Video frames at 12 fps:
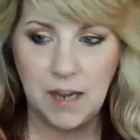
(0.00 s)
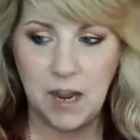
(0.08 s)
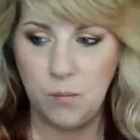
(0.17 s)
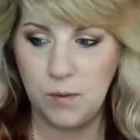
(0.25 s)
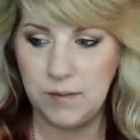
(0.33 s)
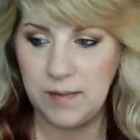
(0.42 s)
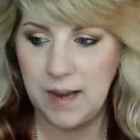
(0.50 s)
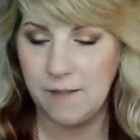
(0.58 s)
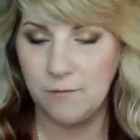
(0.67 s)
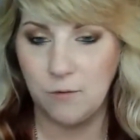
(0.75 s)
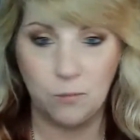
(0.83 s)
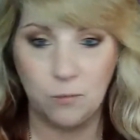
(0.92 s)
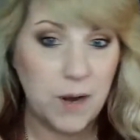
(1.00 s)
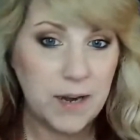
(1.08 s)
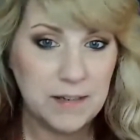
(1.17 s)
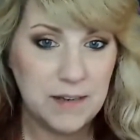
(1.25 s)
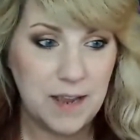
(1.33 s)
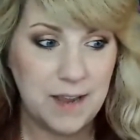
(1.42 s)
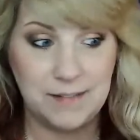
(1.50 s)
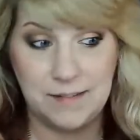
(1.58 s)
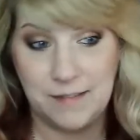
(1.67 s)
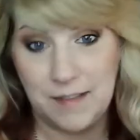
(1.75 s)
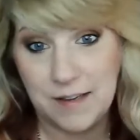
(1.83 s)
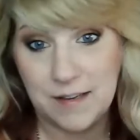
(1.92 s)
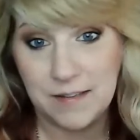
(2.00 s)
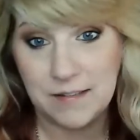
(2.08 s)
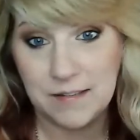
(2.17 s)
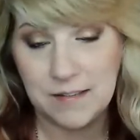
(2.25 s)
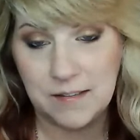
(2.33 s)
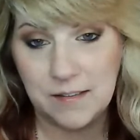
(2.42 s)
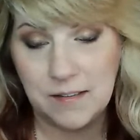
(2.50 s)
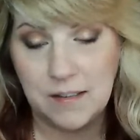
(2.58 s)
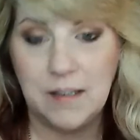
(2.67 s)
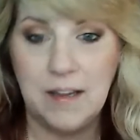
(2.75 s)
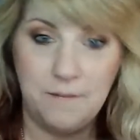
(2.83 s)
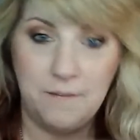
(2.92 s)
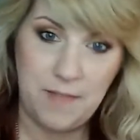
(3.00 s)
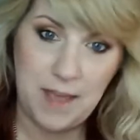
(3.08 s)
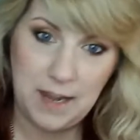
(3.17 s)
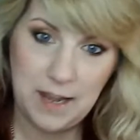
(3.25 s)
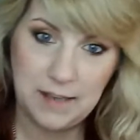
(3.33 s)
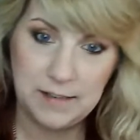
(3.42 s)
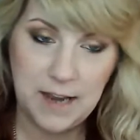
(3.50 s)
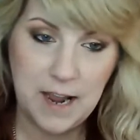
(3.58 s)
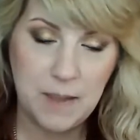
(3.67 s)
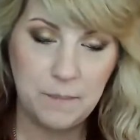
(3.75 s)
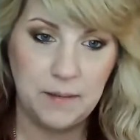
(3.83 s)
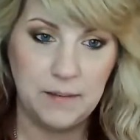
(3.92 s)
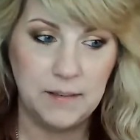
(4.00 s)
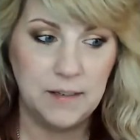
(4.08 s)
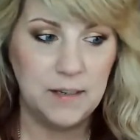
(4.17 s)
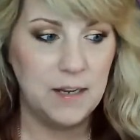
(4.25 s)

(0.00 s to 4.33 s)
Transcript: I wouldn't have recognized this if that hadn't happened.